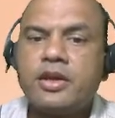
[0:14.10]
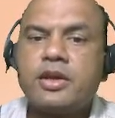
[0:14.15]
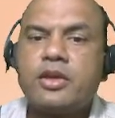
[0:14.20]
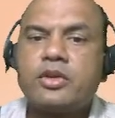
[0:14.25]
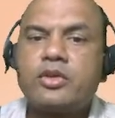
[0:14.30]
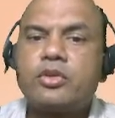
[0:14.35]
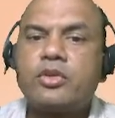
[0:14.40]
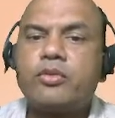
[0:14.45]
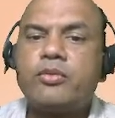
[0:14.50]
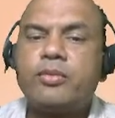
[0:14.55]

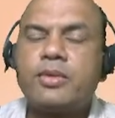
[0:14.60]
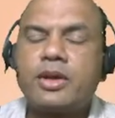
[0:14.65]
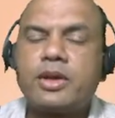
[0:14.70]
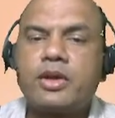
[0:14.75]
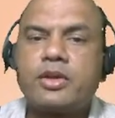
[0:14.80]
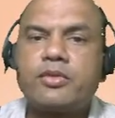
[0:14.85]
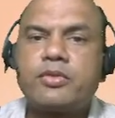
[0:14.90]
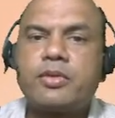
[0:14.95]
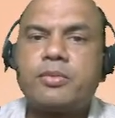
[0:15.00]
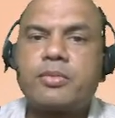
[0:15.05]
So
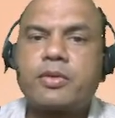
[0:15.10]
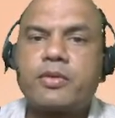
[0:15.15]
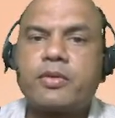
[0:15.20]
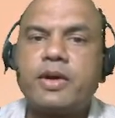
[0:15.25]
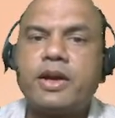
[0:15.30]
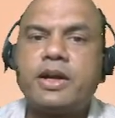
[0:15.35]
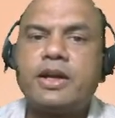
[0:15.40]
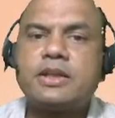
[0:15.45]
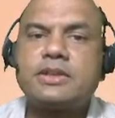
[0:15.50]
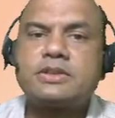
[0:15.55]
because we
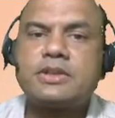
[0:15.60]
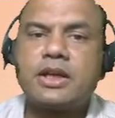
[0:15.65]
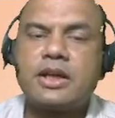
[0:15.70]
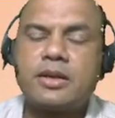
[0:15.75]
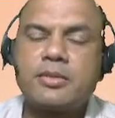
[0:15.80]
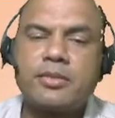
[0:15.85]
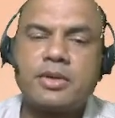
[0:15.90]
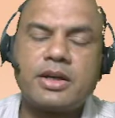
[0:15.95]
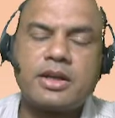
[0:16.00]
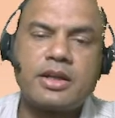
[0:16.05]
provide the
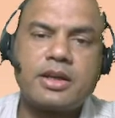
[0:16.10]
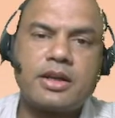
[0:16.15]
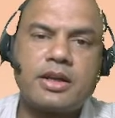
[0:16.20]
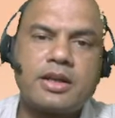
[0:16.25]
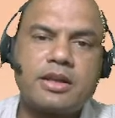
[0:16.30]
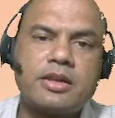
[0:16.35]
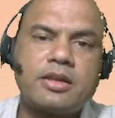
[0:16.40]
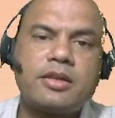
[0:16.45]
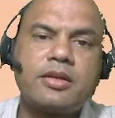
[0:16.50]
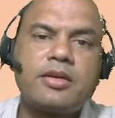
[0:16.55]
study
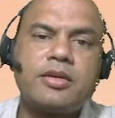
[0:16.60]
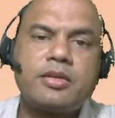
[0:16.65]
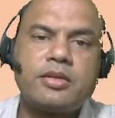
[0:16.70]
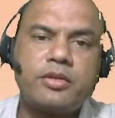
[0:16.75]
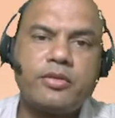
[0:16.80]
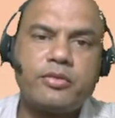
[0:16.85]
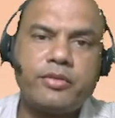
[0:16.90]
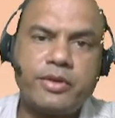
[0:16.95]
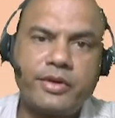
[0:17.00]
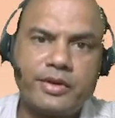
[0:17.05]
material,
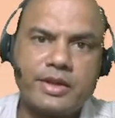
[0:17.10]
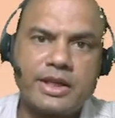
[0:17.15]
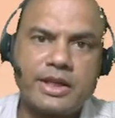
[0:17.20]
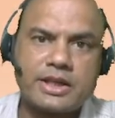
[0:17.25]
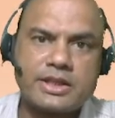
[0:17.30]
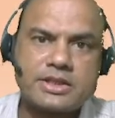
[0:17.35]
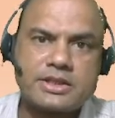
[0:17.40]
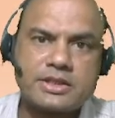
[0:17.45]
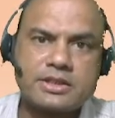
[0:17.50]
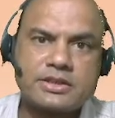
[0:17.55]
the video
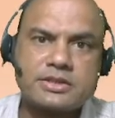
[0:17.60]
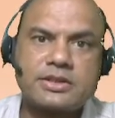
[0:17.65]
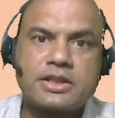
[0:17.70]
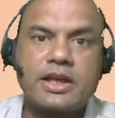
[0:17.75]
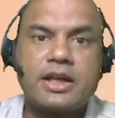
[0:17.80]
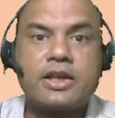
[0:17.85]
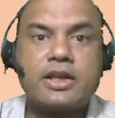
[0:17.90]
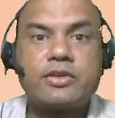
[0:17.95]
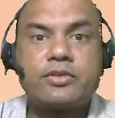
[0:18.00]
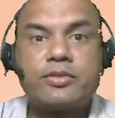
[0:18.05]
lectures
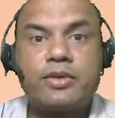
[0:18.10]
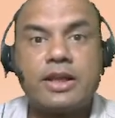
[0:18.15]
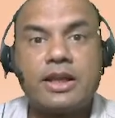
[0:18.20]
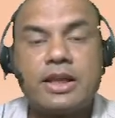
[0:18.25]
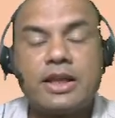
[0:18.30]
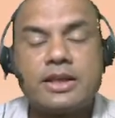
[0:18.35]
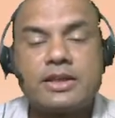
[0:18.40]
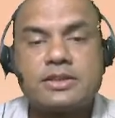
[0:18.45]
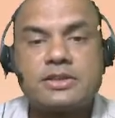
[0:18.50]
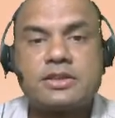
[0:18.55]
as
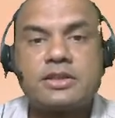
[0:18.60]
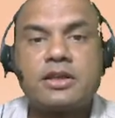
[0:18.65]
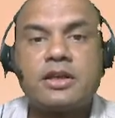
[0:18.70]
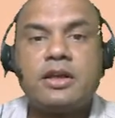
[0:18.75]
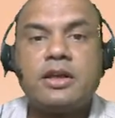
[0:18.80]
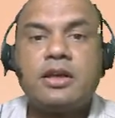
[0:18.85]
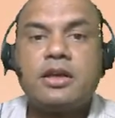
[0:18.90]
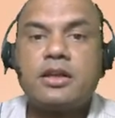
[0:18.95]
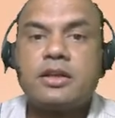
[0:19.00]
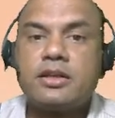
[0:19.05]
well as
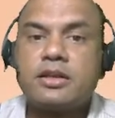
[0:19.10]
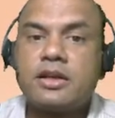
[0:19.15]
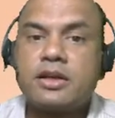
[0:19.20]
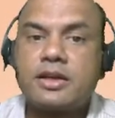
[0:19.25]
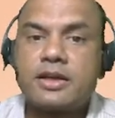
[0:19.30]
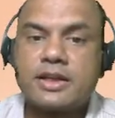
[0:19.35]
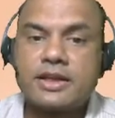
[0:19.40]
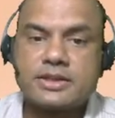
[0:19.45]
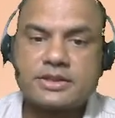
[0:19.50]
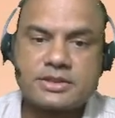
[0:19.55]
the
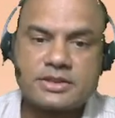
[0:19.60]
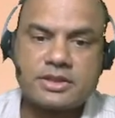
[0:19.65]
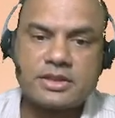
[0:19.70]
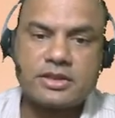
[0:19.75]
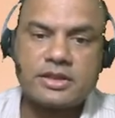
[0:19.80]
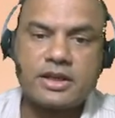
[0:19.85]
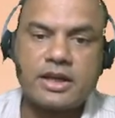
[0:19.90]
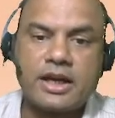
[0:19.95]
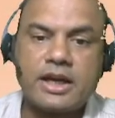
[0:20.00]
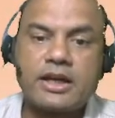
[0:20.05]
test
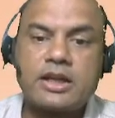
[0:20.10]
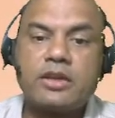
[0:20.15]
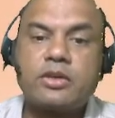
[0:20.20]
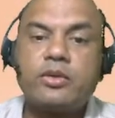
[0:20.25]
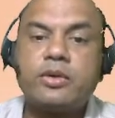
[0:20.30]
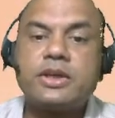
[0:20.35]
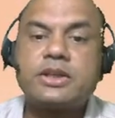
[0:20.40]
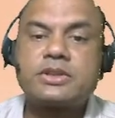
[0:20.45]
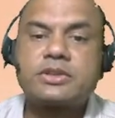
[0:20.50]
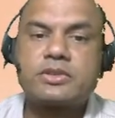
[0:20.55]
at the
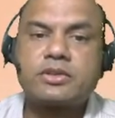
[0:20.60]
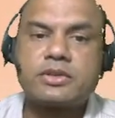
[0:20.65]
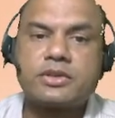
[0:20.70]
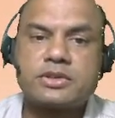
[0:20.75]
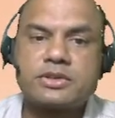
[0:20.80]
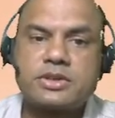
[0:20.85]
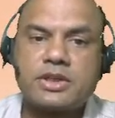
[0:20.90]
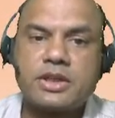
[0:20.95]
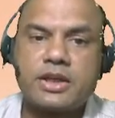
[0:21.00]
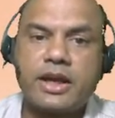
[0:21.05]
lowest
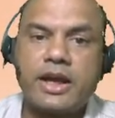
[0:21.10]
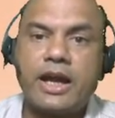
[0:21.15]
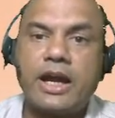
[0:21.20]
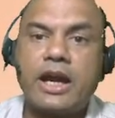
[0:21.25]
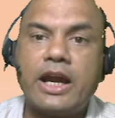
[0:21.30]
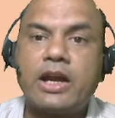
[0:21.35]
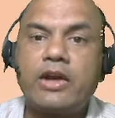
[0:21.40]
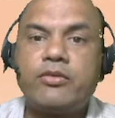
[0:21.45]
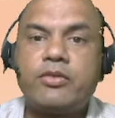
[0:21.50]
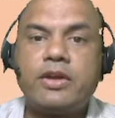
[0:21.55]
cost,
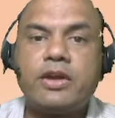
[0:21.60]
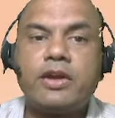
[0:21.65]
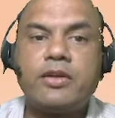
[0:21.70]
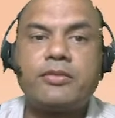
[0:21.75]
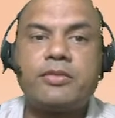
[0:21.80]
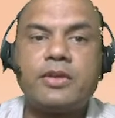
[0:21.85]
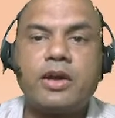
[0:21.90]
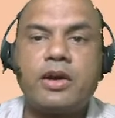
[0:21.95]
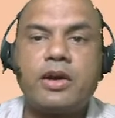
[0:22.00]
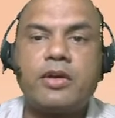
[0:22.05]
and we
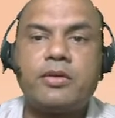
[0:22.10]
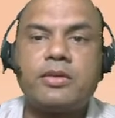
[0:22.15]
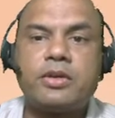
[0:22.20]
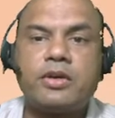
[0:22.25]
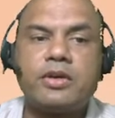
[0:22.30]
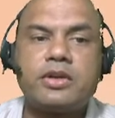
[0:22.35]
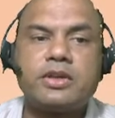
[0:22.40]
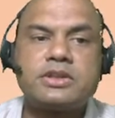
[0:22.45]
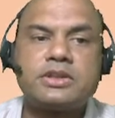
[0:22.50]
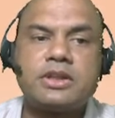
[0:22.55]
have now
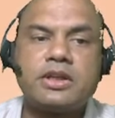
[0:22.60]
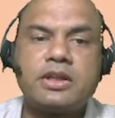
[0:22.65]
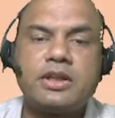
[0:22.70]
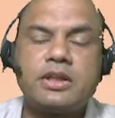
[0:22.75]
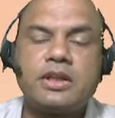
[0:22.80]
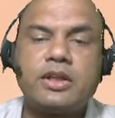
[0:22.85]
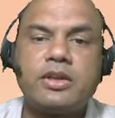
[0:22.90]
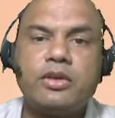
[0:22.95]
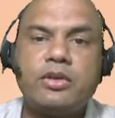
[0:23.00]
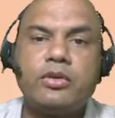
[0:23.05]
launched
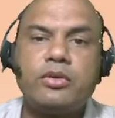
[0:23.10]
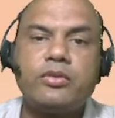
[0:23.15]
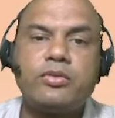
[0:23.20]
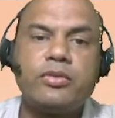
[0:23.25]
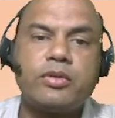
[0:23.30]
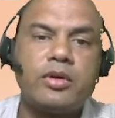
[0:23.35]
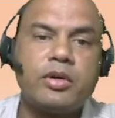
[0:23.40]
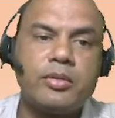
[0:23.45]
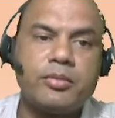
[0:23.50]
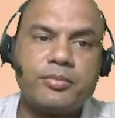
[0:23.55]
in a new
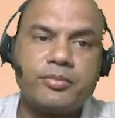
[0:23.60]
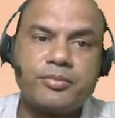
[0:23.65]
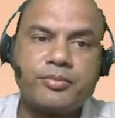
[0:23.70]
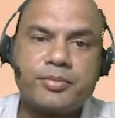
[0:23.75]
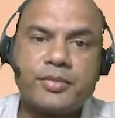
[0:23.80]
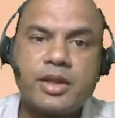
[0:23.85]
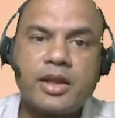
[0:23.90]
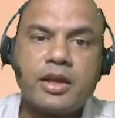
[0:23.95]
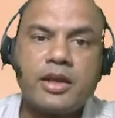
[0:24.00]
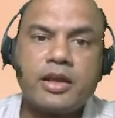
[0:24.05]
form.
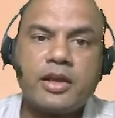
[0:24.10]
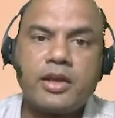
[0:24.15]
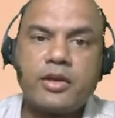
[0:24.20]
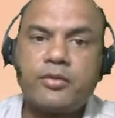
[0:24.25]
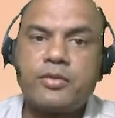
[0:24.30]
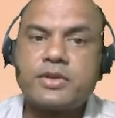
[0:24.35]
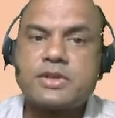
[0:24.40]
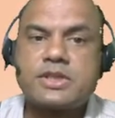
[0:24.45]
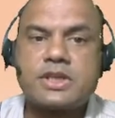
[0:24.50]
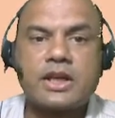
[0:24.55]

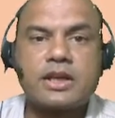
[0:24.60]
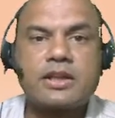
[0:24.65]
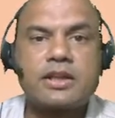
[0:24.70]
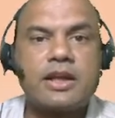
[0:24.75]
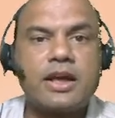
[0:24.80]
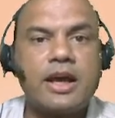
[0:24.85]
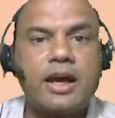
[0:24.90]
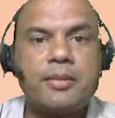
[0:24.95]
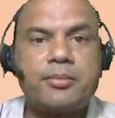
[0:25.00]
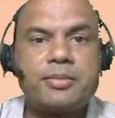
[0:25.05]
If you check
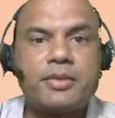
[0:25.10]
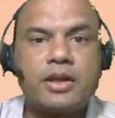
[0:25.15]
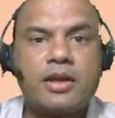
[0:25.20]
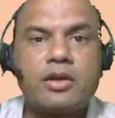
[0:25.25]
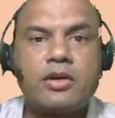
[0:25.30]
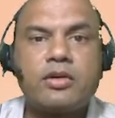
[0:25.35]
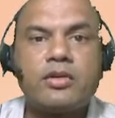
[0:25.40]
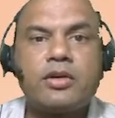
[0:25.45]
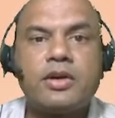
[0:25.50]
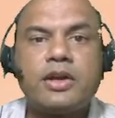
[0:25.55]
the app
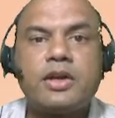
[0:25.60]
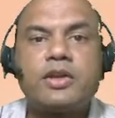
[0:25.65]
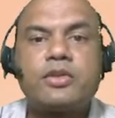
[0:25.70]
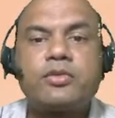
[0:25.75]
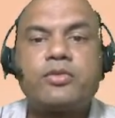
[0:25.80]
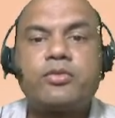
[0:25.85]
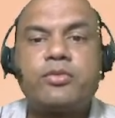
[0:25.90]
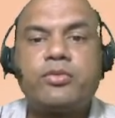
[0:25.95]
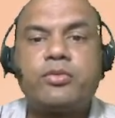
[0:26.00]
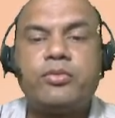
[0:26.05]
now, it
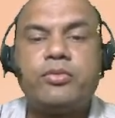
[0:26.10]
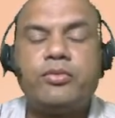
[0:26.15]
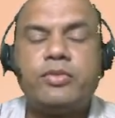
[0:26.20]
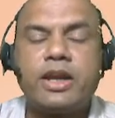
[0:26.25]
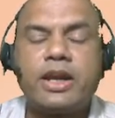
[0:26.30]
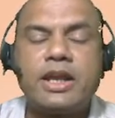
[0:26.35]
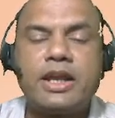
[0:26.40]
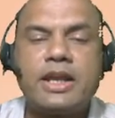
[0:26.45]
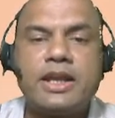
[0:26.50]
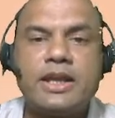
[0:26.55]
is
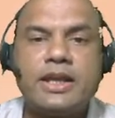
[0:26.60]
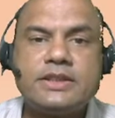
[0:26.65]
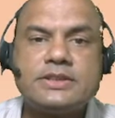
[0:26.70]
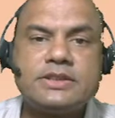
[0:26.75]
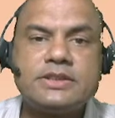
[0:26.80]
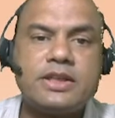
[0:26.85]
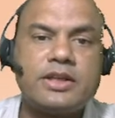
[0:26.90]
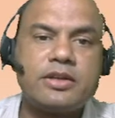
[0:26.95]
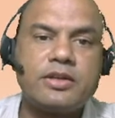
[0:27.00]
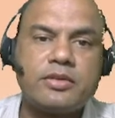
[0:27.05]
very
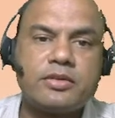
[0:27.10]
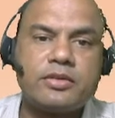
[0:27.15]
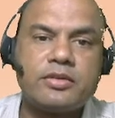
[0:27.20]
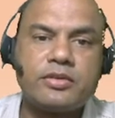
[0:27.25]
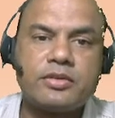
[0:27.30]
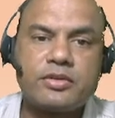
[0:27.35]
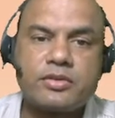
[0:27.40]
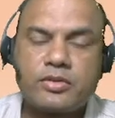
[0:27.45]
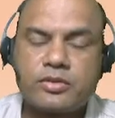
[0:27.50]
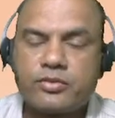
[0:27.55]
easy
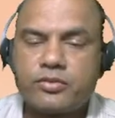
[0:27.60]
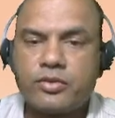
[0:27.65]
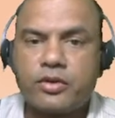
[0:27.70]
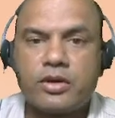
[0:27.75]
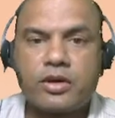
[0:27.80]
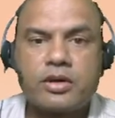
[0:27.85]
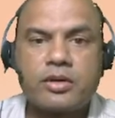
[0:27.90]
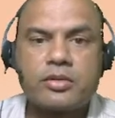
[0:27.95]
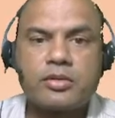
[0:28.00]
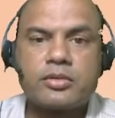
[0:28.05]

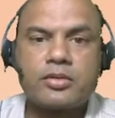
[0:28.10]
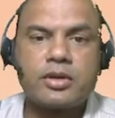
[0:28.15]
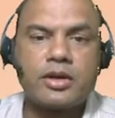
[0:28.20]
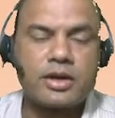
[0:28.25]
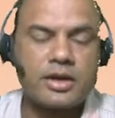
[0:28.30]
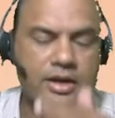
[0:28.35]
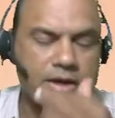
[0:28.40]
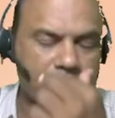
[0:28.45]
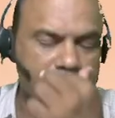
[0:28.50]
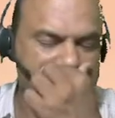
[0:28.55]
for
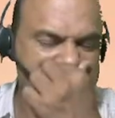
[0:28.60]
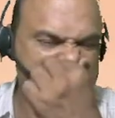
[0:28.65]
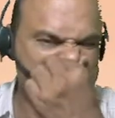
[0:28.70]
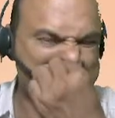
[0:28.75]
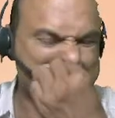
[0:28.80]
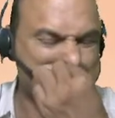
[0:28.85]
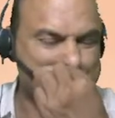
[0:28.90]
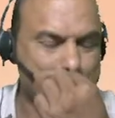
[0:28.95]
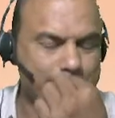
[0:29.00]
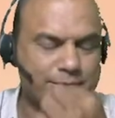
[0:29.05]

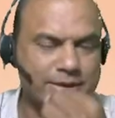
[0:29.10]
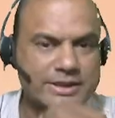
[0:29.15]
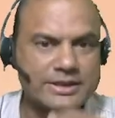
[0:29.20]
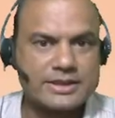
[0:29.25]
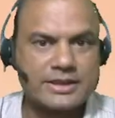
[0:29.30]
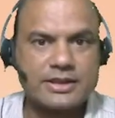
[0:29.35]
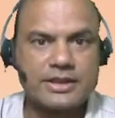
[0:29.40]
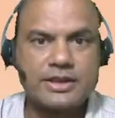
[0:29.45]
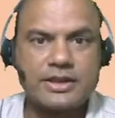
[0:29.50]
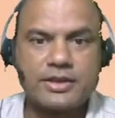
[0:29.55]
transgressing
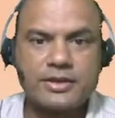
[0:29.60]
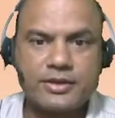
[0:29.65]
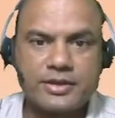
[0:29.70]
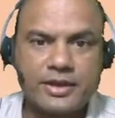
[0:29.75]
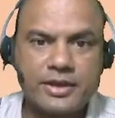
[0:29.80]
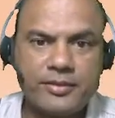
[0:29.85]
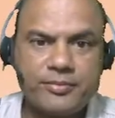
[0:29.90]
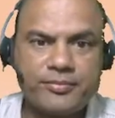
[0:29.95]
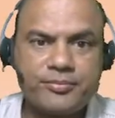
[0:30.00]
basically. Okay.